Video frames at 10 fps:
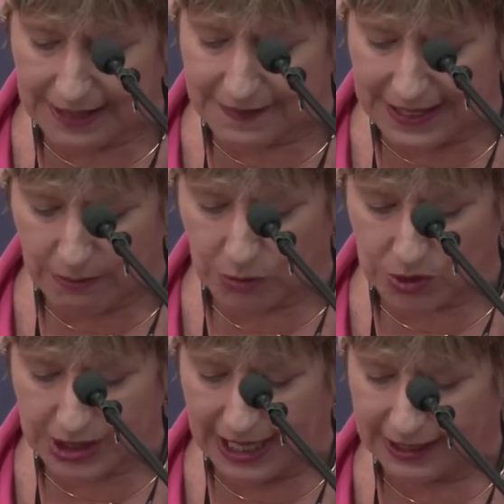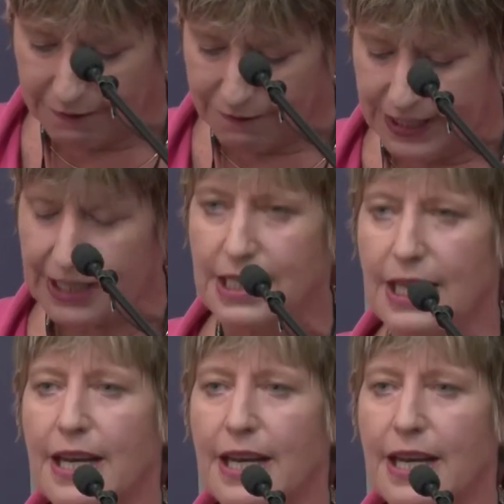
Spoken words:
And that will take effect